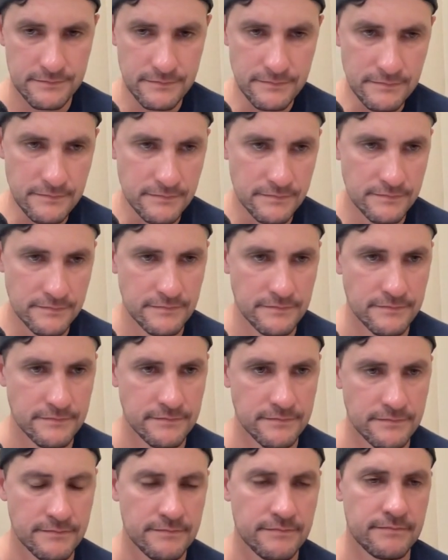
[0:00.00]

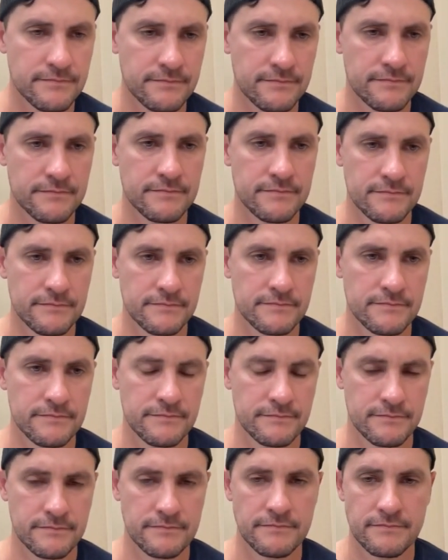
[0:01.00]

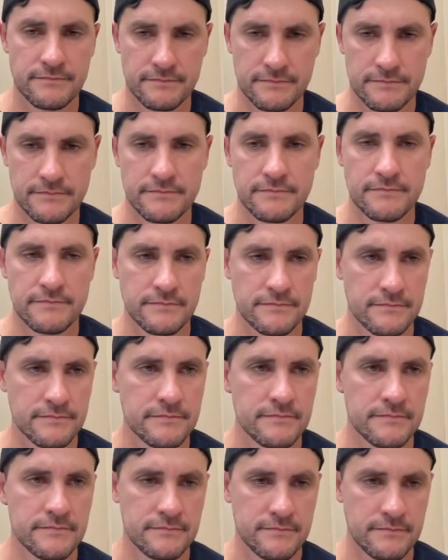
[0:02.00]

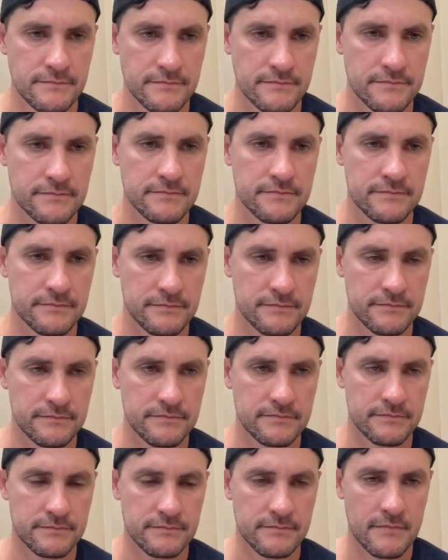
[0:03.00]

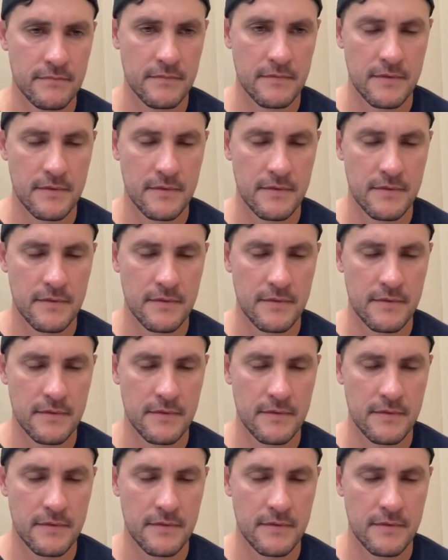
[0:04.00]
No words are spoken by the person on screen.